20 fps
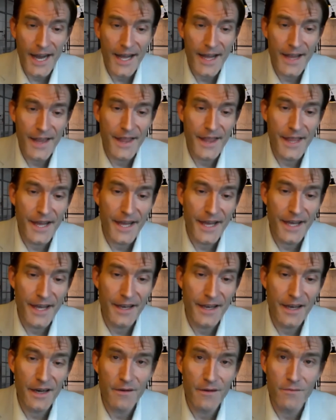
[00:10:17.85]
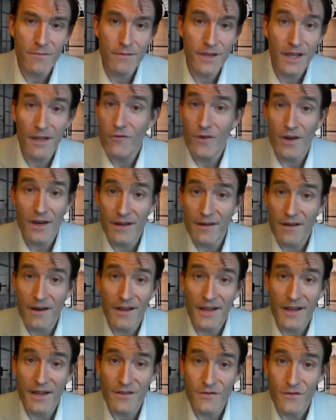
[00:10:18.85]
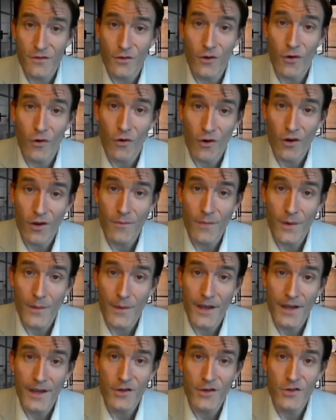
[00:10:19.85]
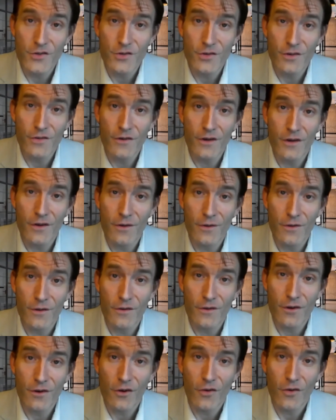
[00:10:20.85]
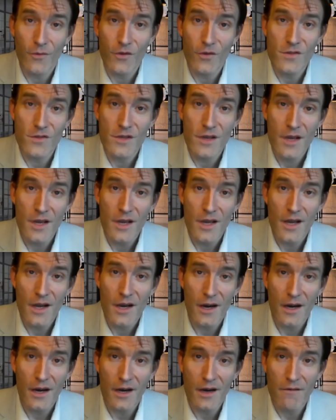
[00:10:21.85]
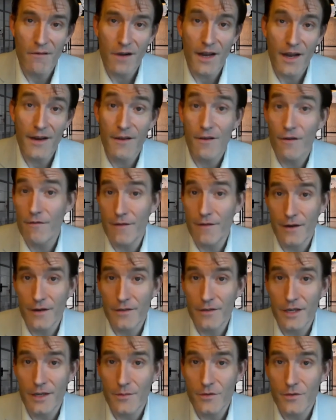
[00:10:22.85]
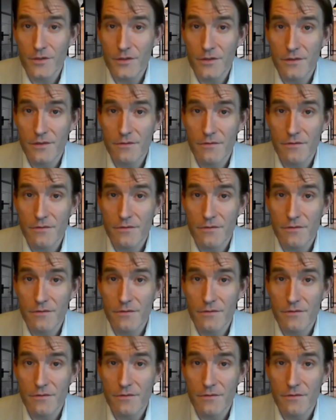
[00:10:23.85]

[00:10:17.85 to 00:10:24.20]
and then get ready, I guess, for an audit by making sure you've got all the documents right at your fingertips.